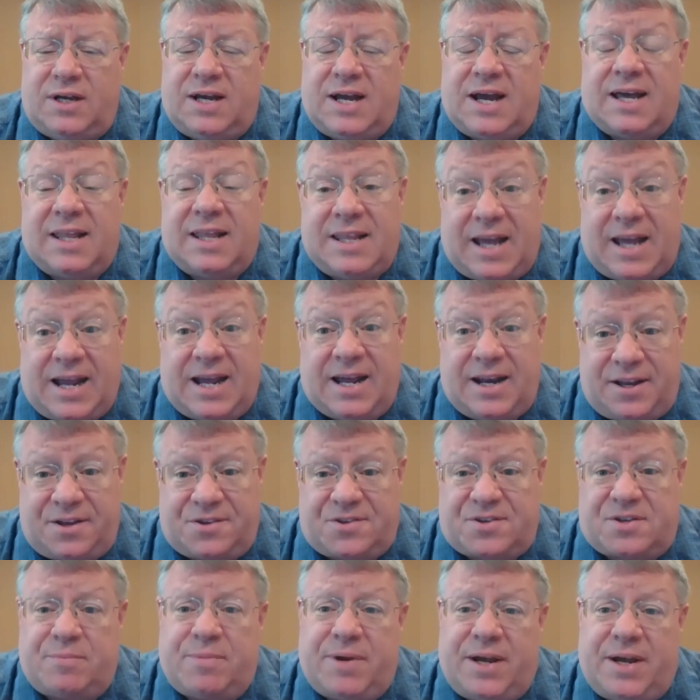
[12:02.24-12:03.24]
And they had
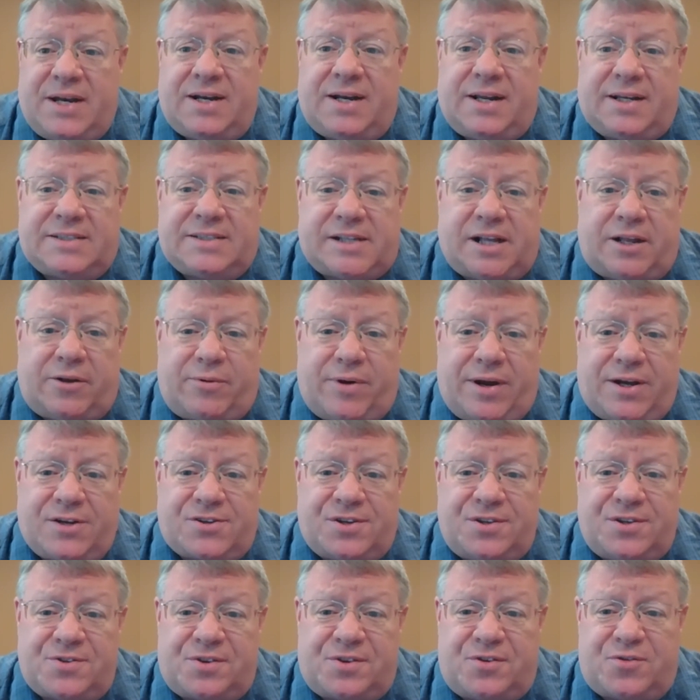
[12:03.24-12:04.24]
estimated
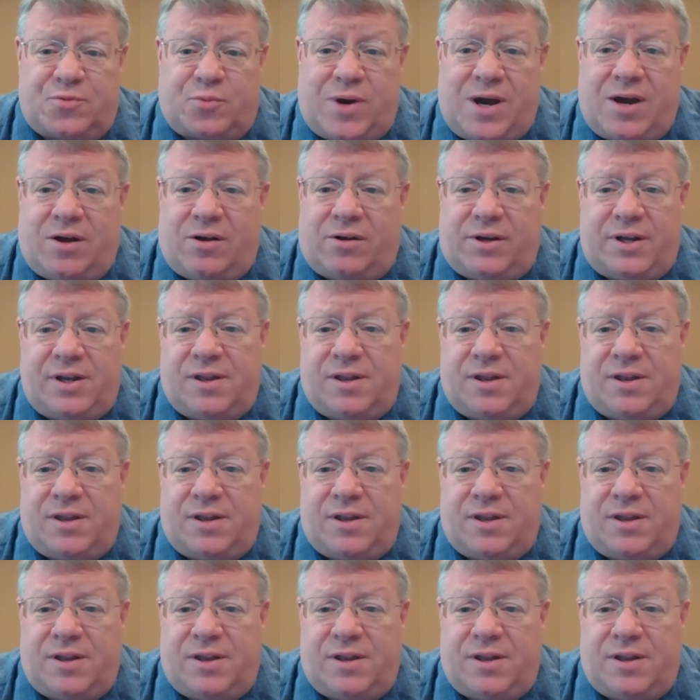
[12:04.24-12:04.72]
accelerations as well.